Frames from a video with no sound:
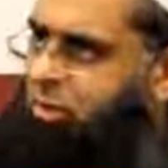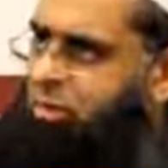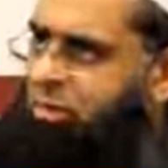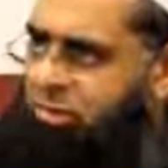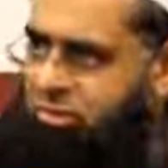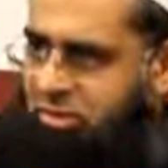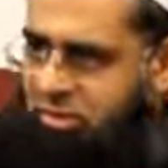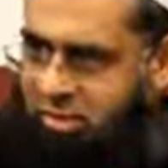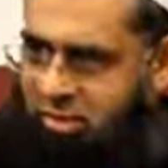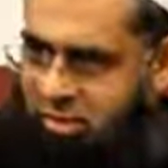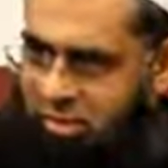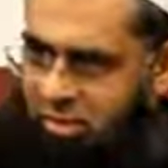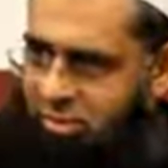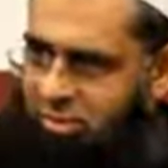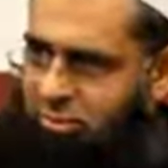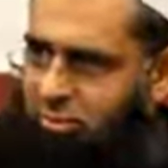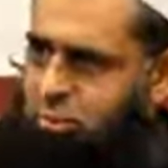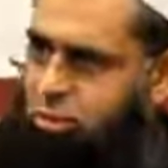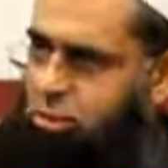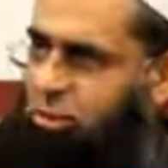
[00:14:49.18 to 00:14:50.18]
it, those
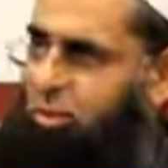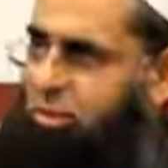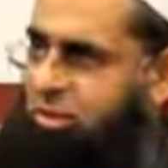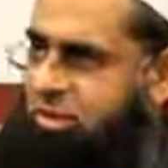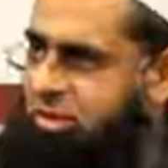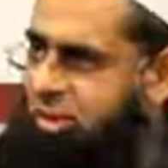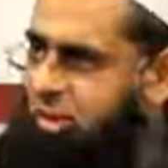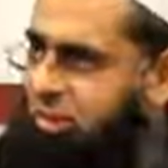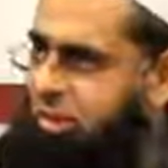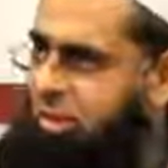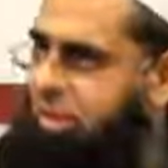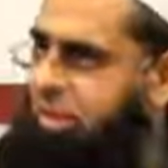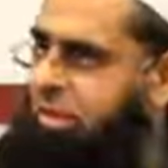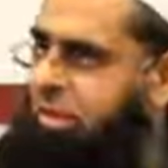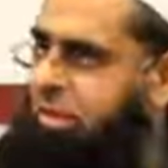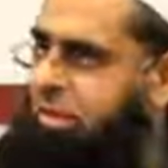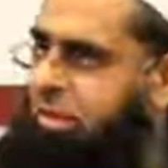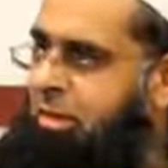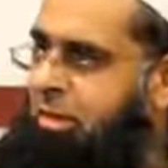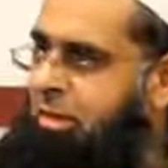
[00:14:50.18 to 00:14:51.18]
shawls they wear.
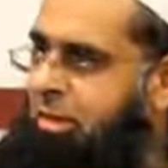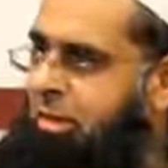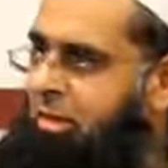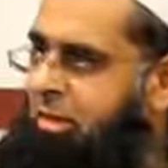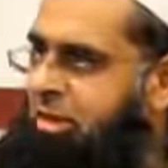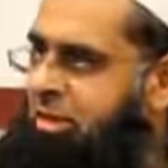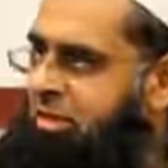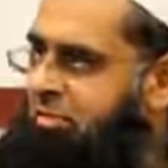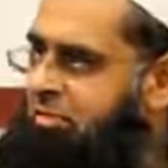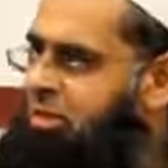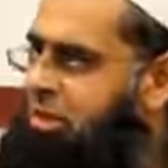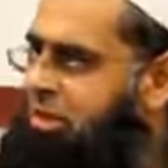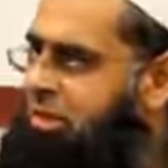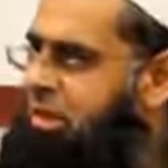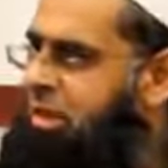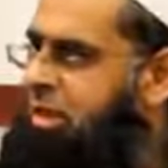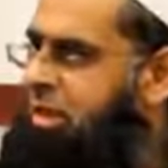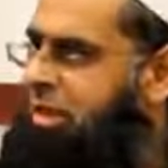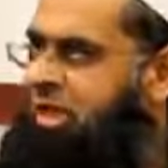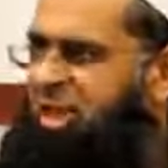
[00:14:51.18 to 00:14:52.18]
They've
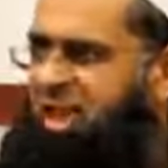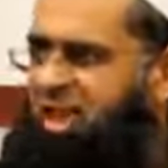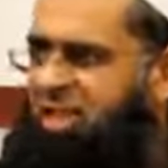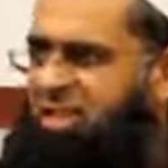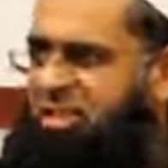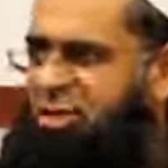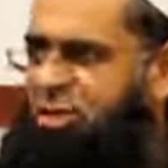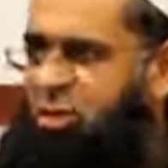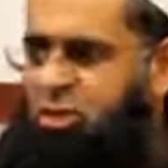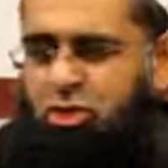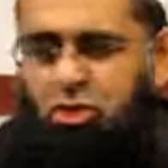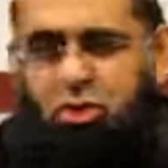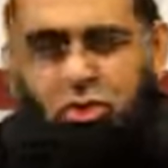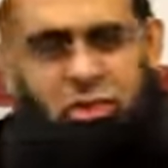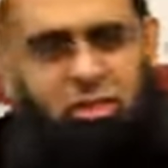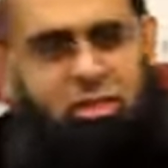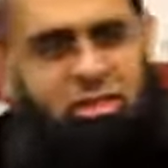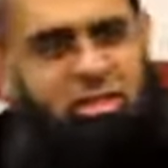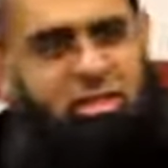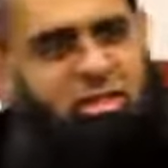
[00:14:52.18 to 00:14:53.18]
got Kenzo
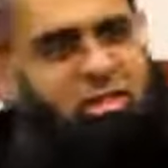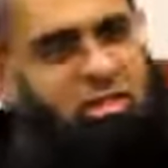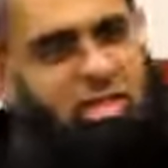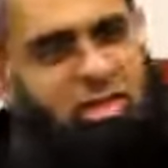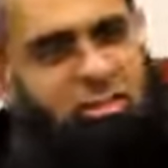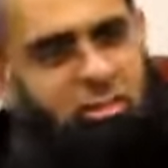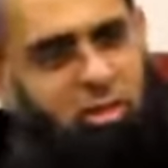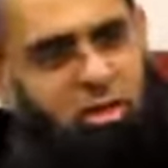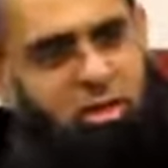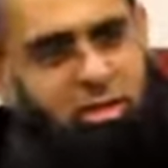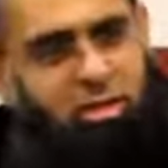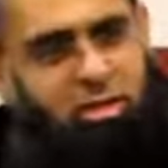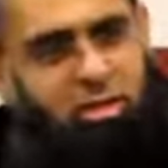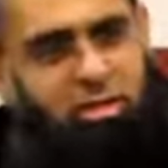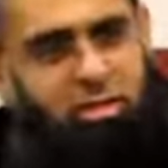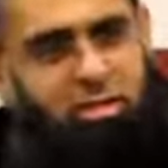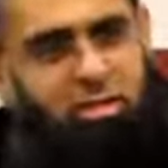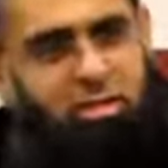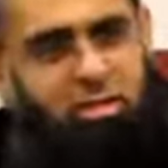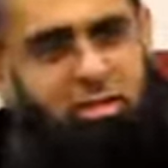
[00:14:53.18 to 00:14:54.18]
shawls. Isn't that modern?
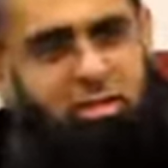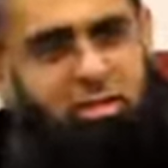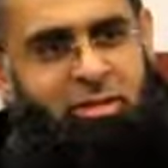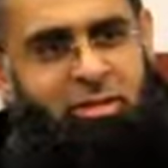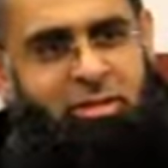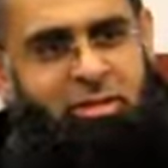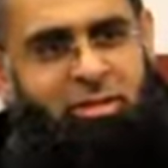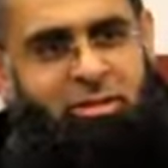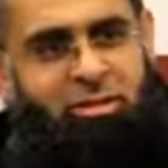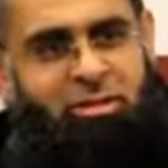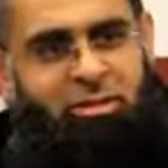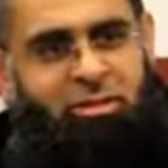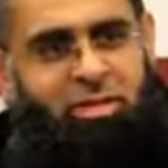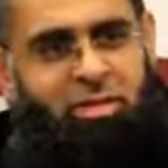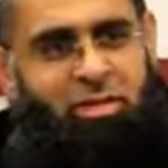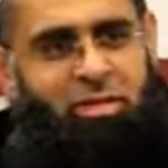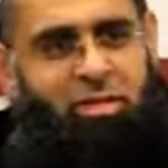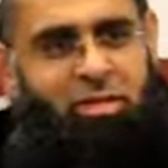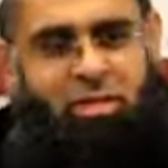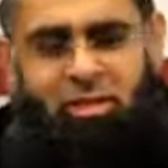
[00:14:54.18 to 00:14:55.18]

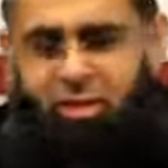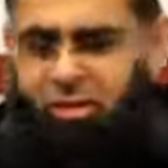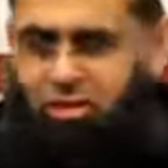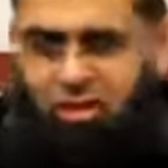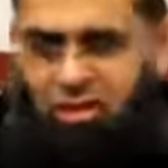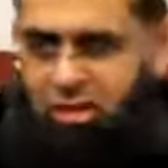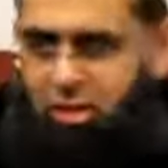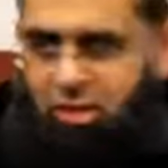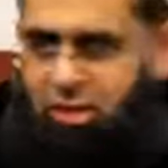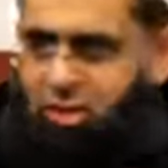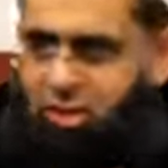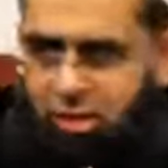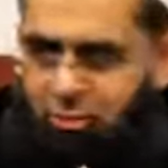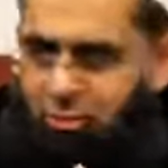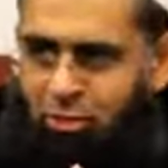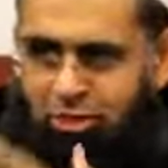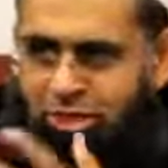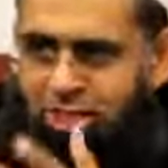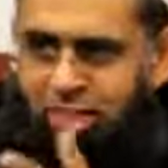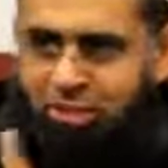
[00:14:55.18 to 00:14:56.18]
right? I'm
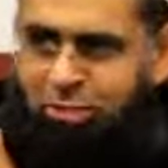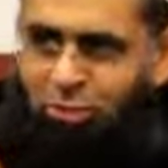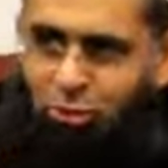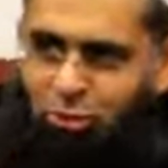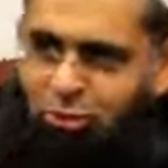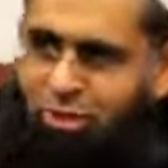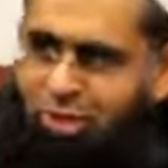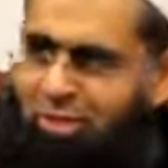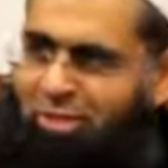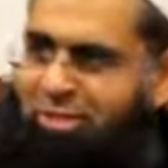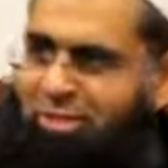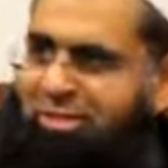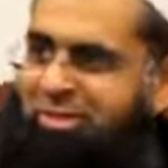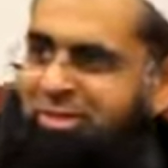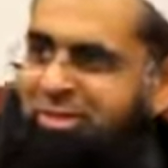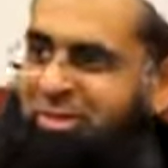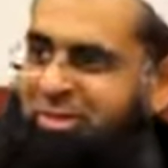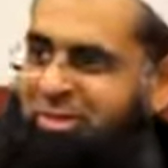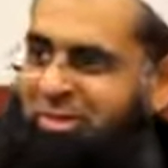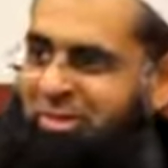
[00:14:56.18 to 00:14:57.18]
not saying that's all
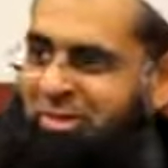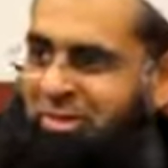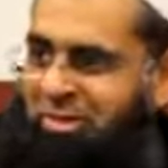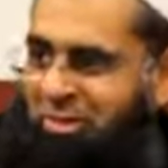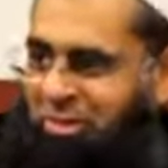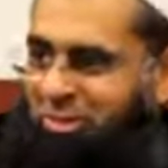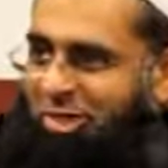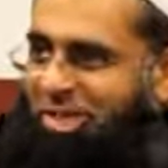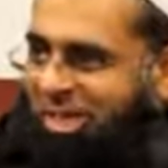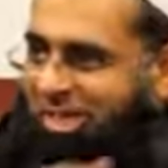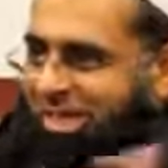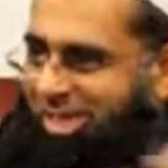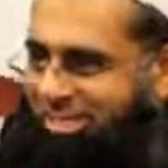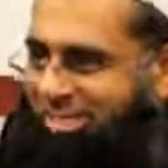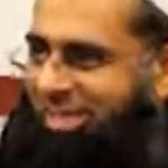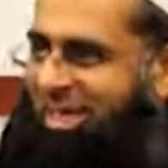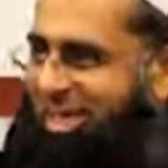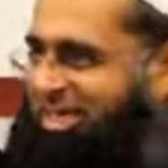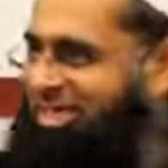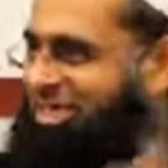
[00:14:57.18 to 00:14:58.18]
religious, the way
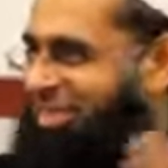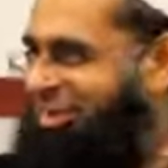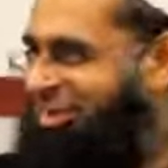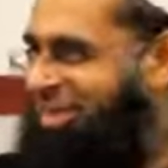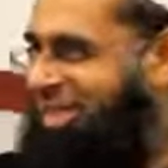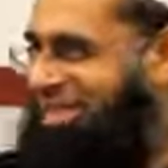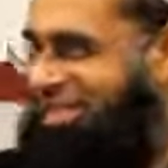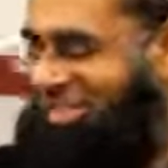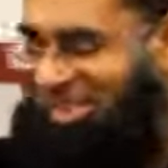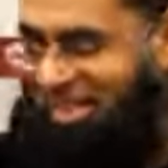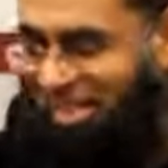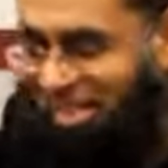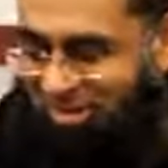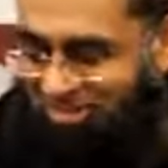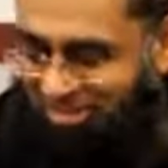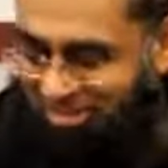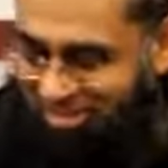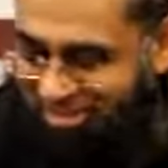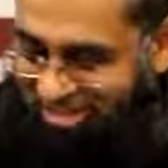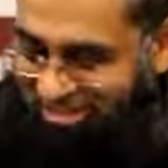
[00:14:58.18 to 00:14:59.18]
that's a national dress,
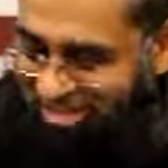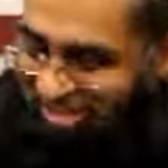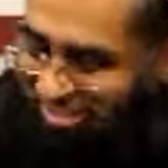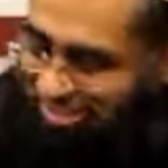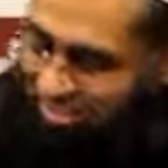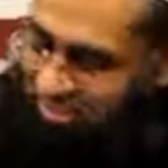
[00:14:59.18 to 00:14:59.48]
but